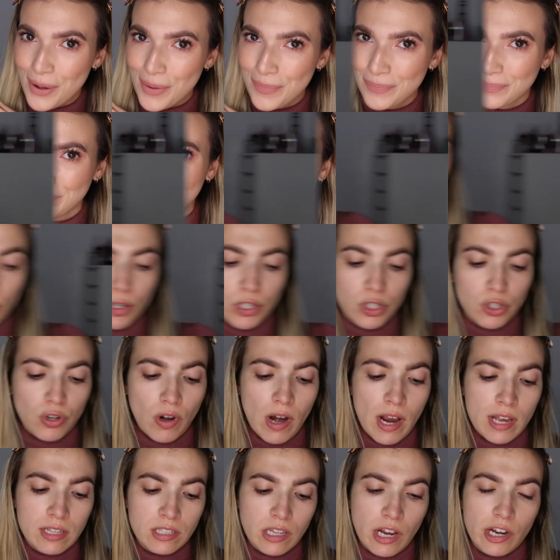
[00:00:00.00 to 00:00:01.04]
And then to
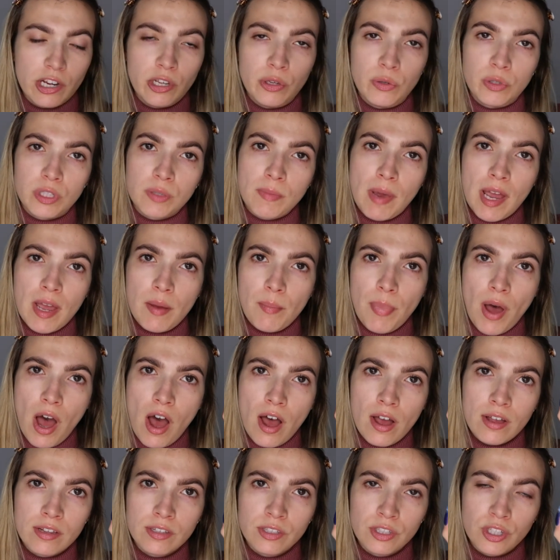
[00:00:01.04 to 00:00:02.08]
moisturize, I used my
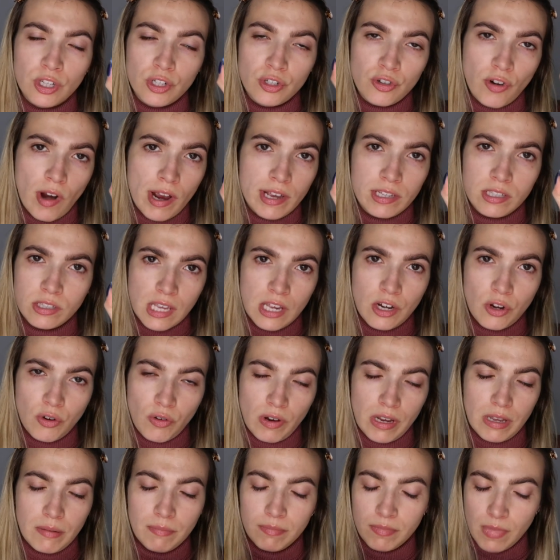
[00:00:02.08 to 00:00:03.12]
Pond's Dry Skin
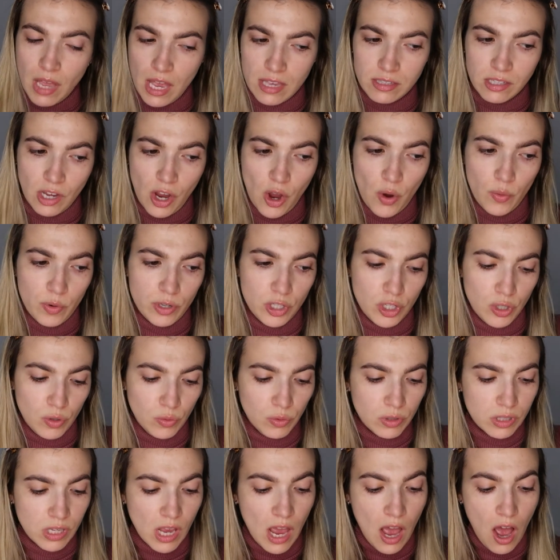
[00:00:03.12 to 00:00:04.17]
Cream, as I always
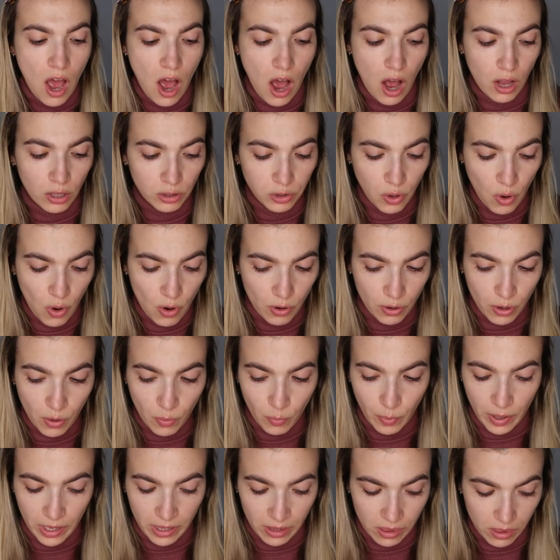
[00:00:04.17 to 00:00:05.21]
use, along
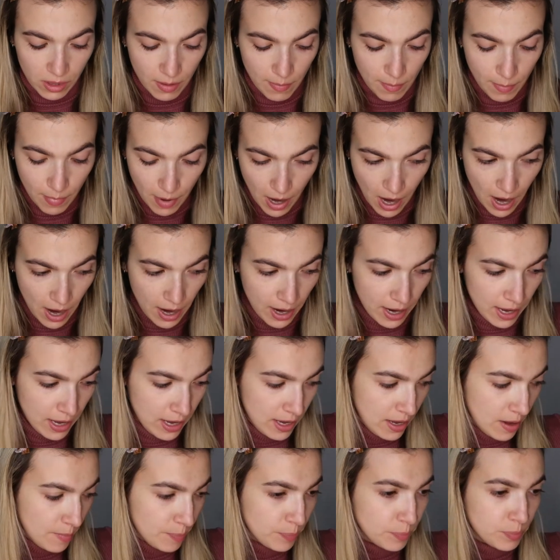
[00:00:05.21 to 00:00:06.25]
with
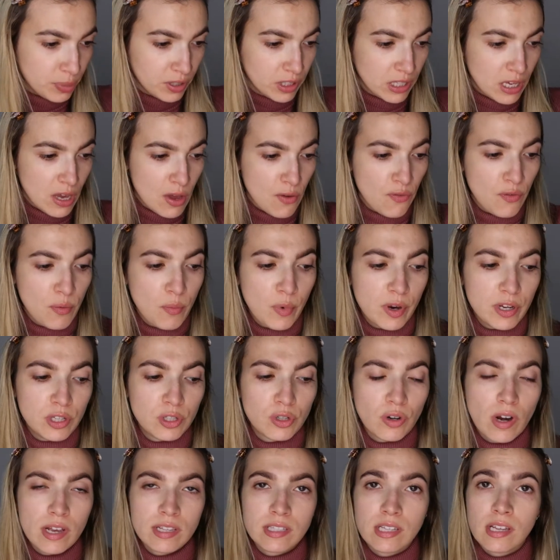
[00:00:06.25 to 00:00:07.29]
my Belief
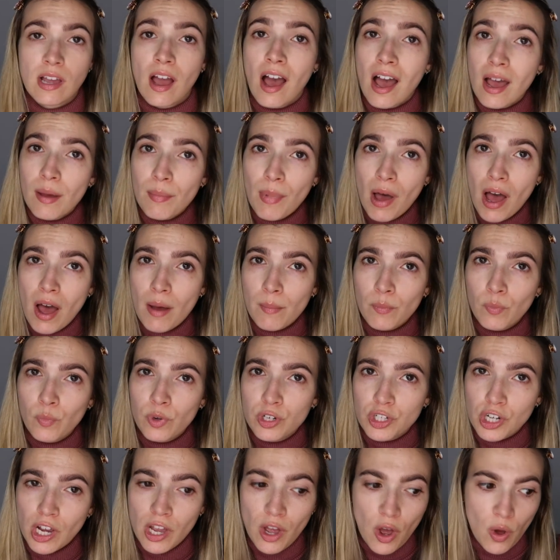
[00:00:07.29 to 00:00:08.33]
Moisturizing Eye Bomb,
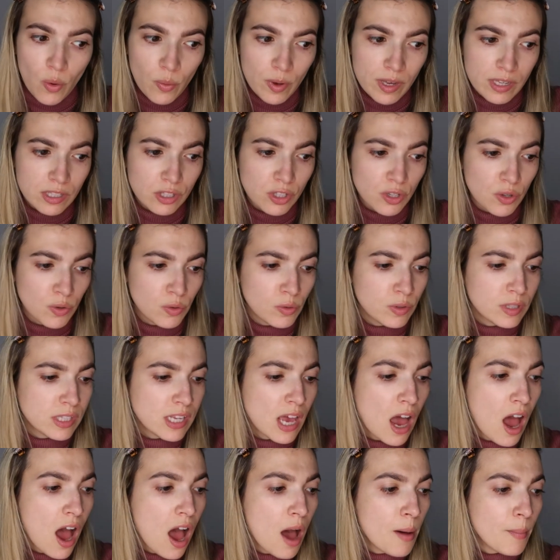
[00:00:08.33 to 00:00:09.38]
which I always
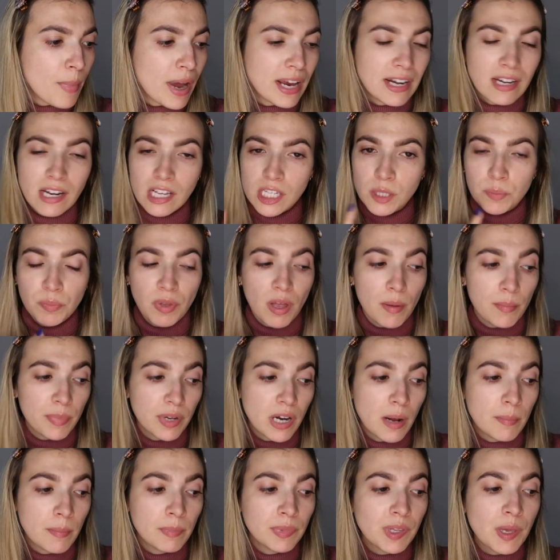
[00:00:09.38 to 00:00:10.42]
use, my NYX Plump
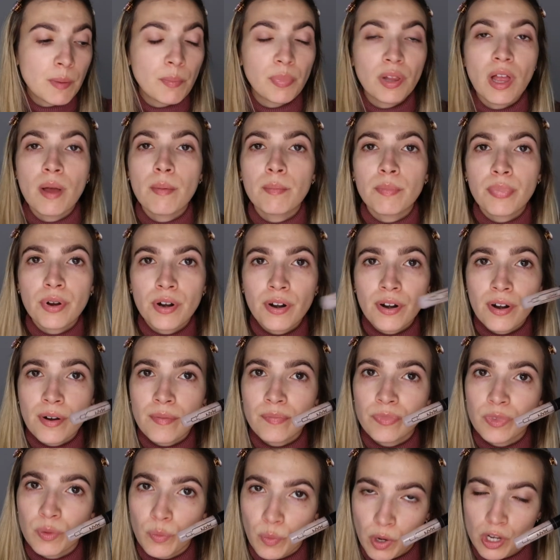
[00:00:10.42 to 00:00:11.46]
It Up Lip
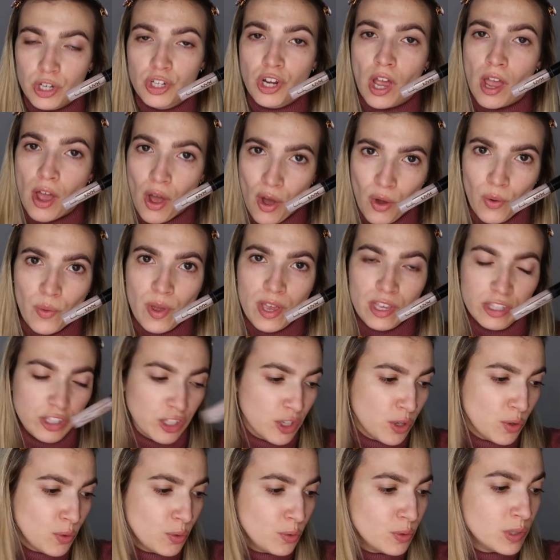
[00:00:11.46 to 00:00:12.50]
Plumper, which I always
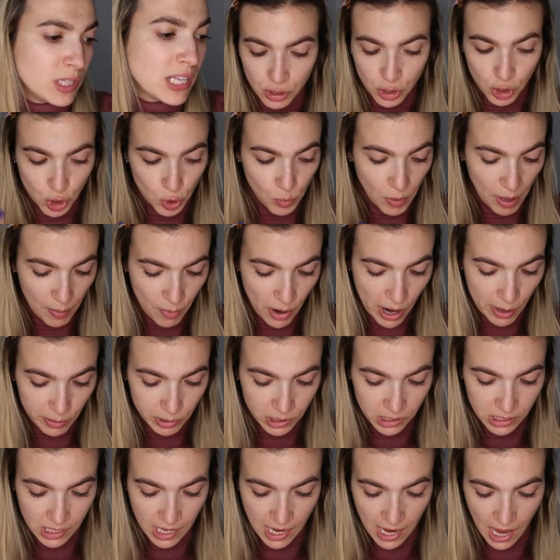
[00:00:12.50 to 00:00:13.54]
use. And to do my
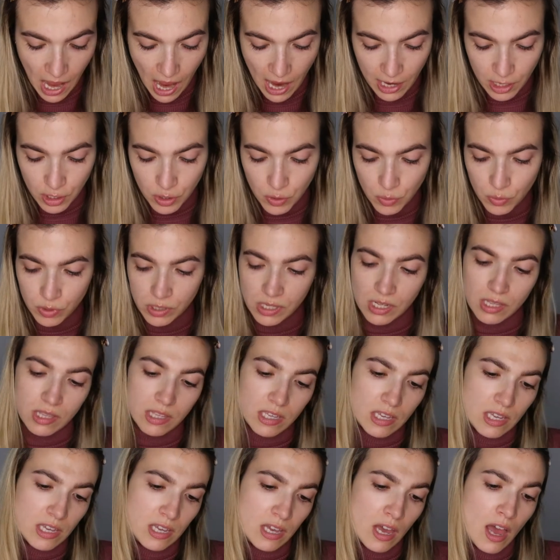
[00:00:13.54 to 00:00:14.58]
brows today, I used
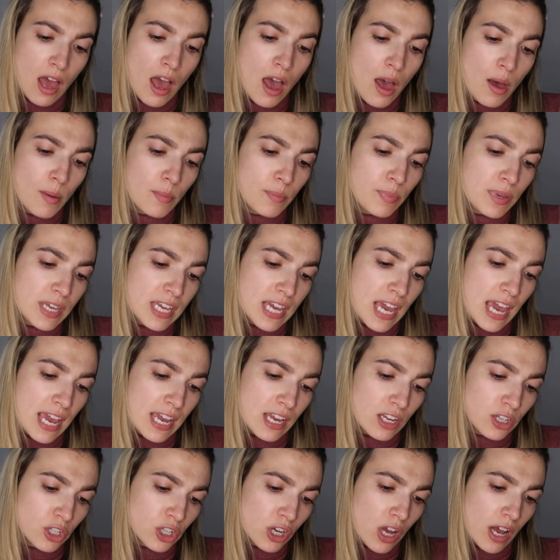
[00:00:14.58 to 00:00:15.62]
the
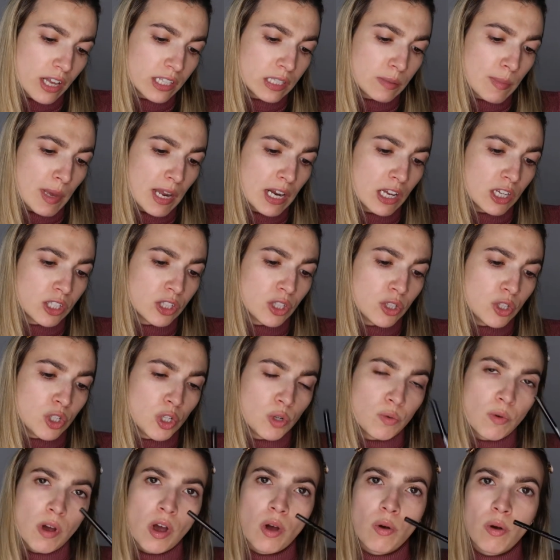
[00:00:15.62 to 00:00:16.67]
BH Cosmetics
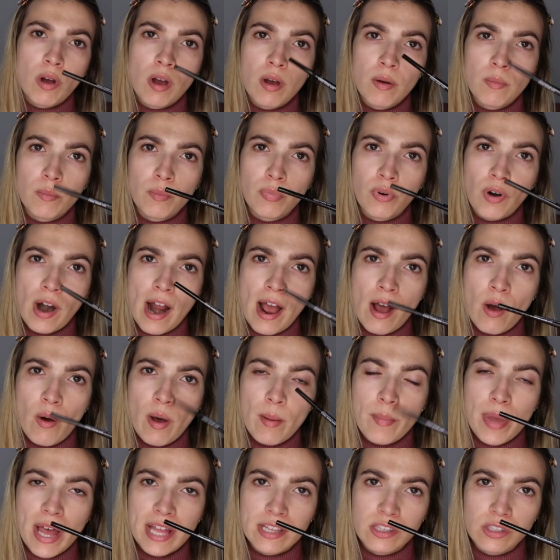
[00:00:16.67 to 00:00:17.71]
Duo
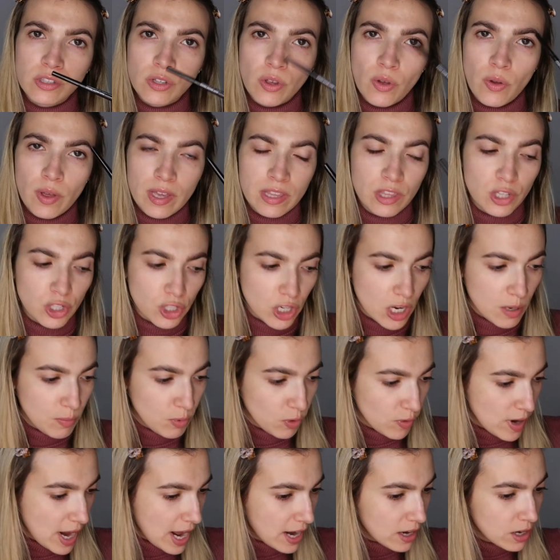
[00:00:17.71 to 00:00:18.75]
Brow Pencil in the shade
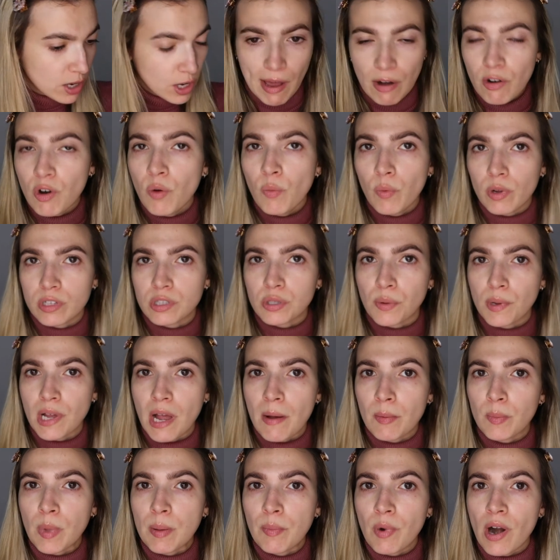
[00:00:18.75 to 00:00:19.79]
Brunette. I don't know what's going
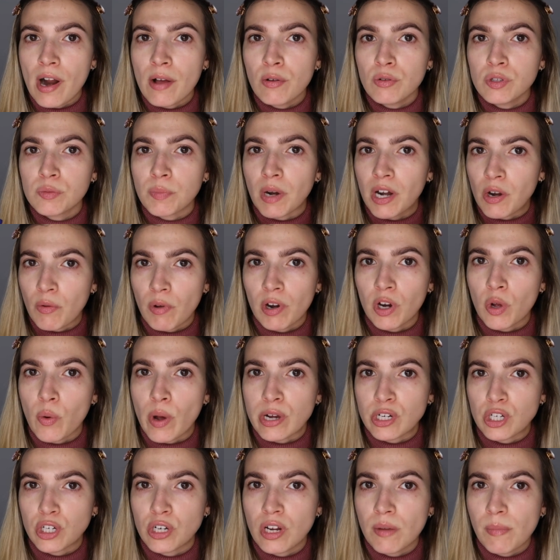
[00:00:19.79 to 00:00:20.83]
on with my brows, but I don't want to
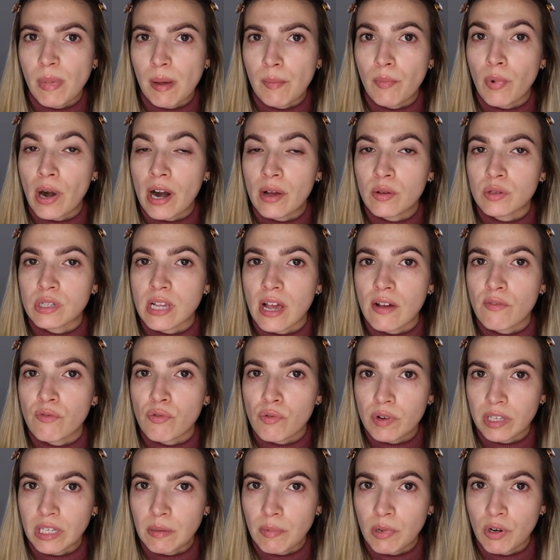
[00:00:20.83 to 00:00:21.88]
question it. My brows have
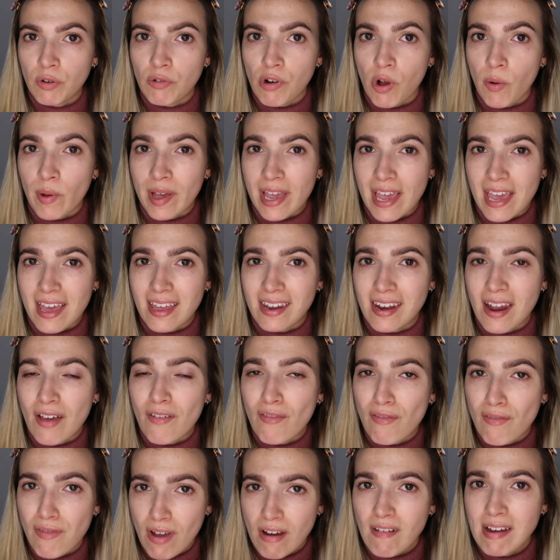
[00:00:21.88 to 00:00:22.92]
really been growing
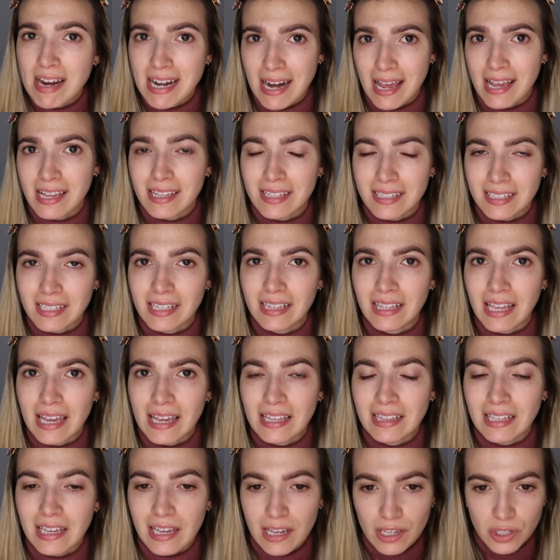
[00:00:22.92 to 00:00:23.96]
in very nicely
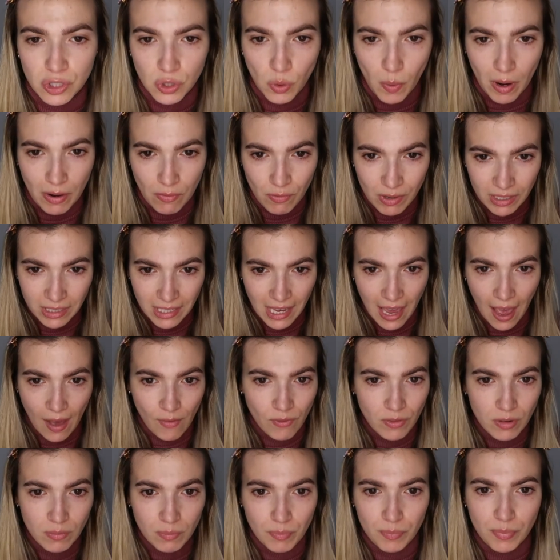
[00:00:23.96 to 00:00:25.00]
lately, so I really
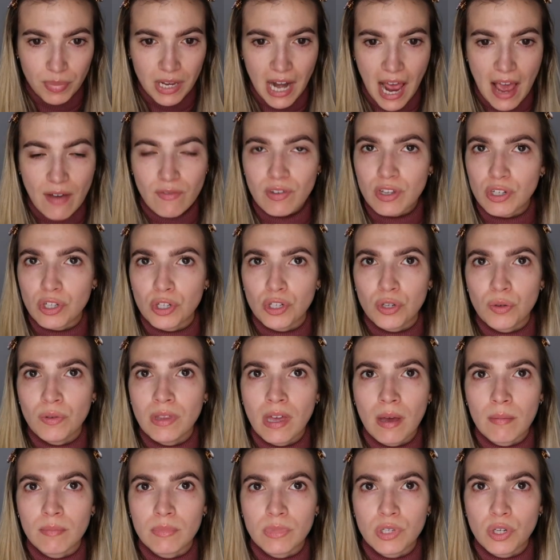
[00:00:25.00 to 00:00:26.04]
haven't been having to do
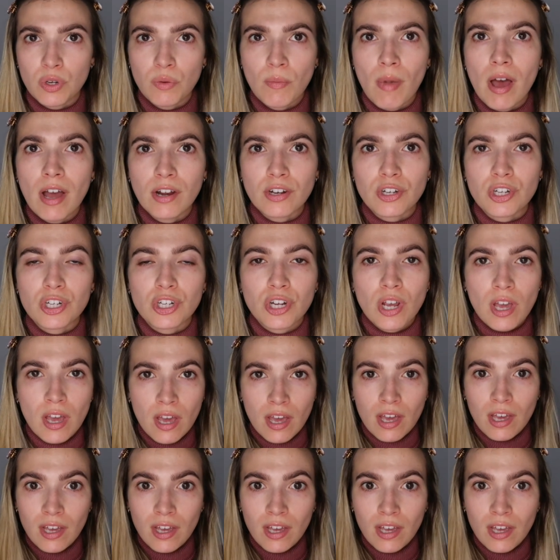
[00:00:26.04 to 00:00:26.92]
them too much.